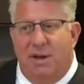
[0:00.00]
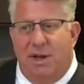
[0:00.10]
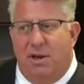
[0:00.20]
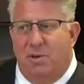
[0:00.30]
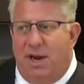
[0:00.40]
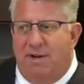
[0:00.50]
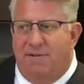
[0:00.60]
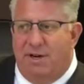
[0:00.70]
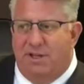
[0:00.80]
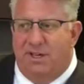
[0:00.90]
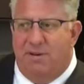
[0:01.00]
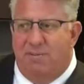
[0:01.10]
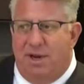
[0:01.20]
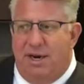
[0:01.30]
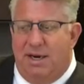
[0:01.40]
like you would have in estate
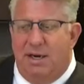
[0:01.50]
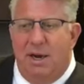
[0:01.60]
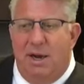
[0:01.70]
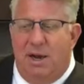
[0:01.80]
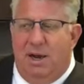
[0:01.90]
planning,